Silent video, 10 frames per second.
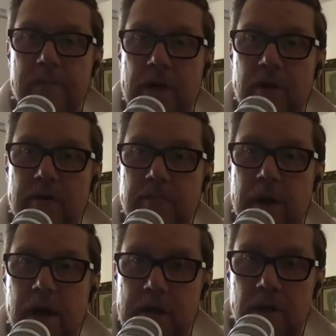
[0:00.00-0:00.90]
I'm, I'm
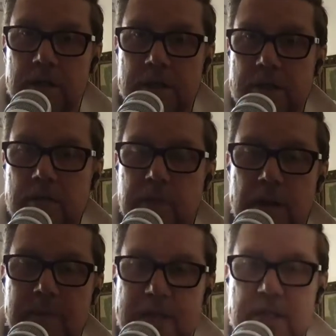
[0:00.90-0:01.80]
no
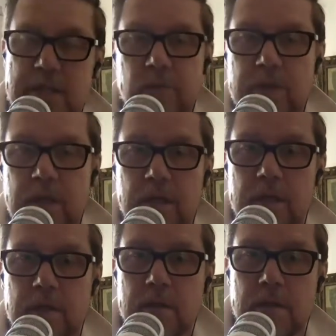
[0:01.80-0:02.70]
virologist, but I'm guessing that would
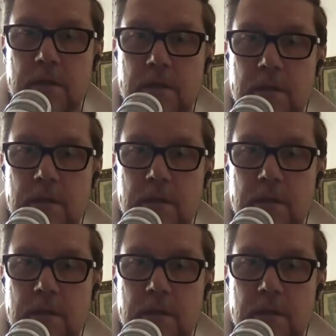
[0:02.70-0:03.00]
kill it.